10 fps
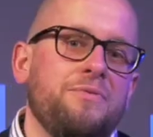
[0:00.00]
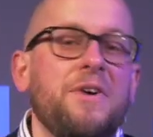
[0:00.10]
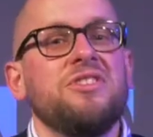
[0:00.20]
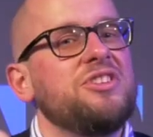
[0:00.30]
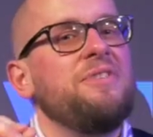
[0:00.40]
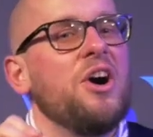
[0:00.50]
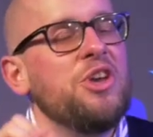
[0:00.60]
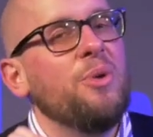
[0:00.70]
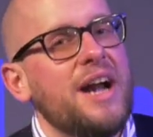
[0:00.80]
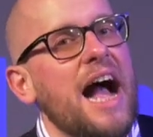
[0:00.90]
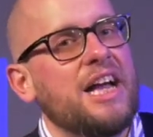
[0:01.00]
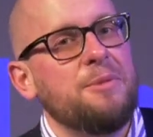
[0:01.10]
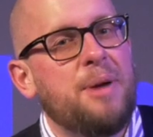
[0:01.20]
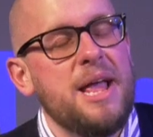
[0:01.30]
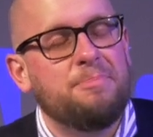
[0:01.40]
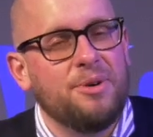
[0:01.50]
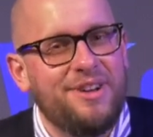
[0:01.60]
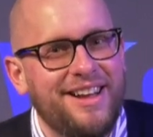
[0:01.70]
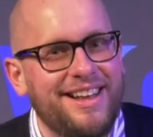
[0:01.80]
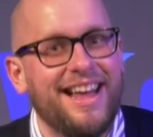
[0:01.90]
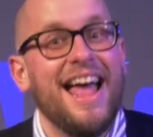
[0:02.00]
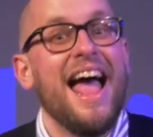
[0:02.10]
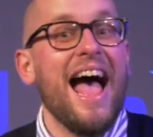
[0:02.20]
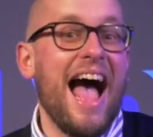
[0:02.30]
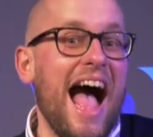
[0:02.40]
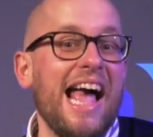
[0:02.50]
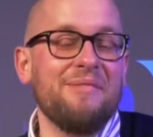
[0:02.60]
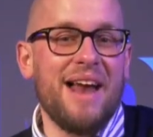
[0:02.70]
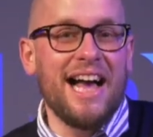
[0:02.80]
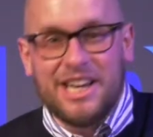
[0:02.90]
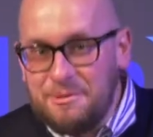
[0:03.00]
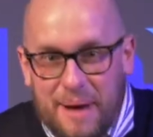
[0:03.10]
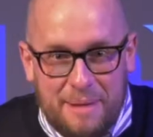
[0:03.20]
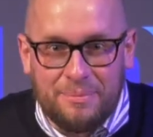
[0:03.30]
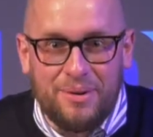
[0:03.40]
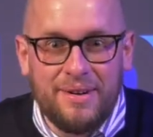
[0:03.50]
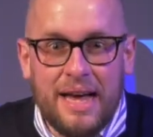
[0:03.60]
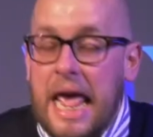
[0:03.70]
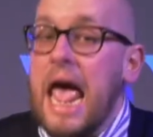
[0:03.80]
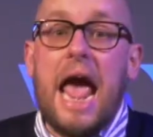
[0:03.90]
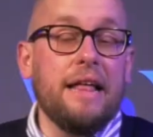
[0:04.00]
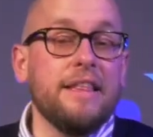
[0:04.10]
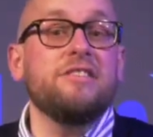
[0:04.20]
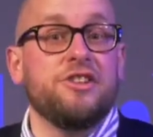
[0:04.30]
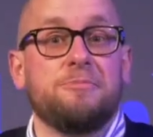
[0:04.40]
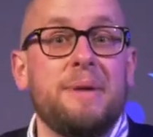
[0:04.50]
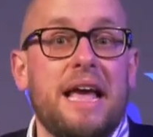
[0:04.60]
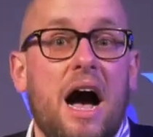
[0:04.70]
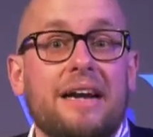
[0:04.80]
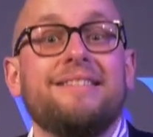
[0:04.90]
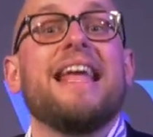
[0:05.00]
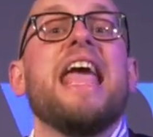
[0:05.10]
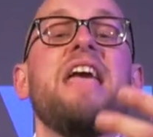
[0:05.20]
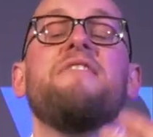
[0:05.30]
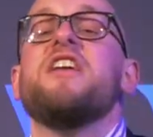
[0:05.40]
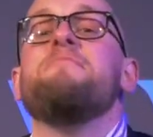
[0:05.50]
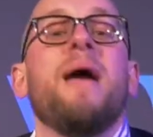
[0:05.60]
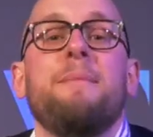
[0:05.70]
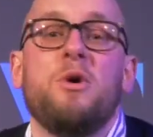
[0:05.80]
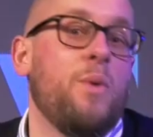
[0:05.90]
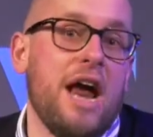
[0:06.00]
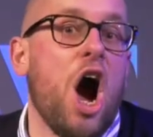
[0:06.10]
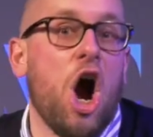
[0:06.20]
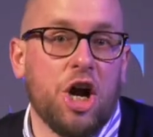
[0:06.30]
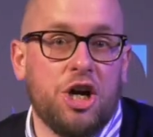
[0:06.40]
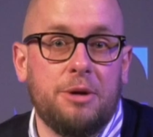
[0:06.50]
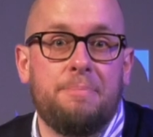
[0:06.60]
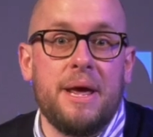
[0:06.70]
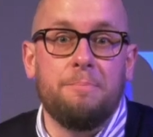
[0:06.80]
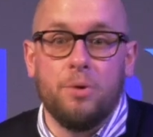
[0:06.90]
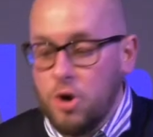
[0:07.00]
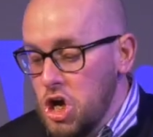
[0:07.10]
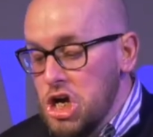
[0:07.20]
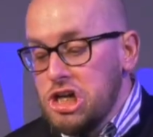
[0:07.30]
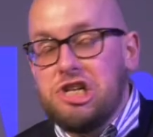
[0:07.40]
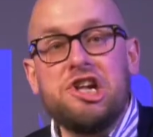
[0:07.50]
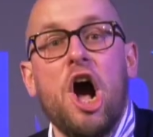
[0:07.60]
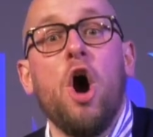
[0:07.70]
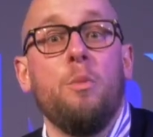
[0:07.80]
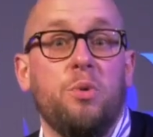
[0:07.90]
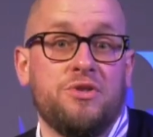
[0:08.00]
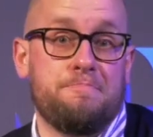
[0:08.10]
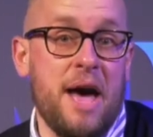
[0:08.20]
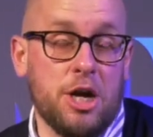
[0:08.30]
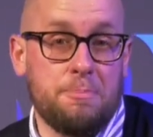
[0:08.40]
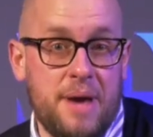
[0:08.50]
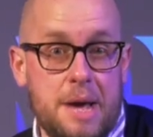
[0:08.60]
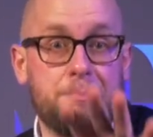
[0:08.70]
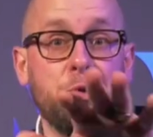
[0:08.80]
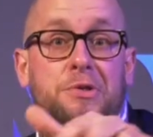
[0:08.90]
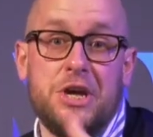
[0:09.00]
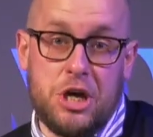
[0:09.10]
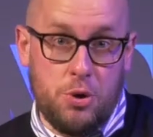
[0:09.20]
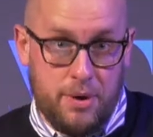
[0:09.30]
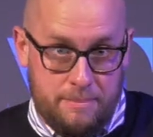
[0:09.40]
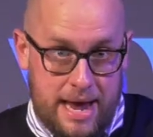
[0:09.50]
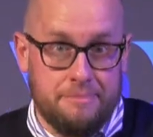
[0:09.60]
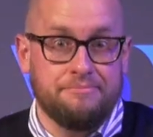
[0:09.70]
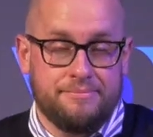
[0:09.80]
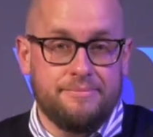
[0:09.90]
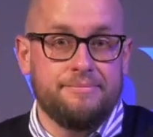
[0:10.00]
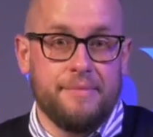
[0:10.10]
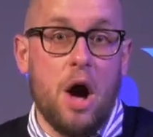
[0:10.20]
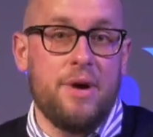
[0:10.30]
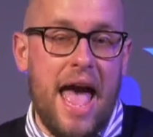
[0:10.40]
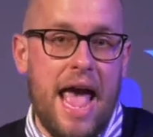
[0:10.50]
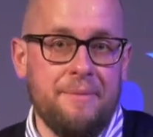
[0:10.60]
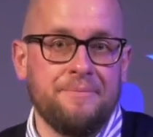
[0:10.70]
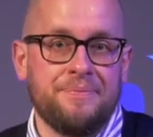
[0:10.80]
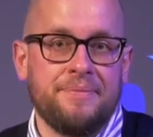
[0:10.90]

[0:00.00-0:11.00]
First of all, you are not good people. I am not good people. And let's just be honest. Even if maybe we are good people, Job was better people than you and me. Okay?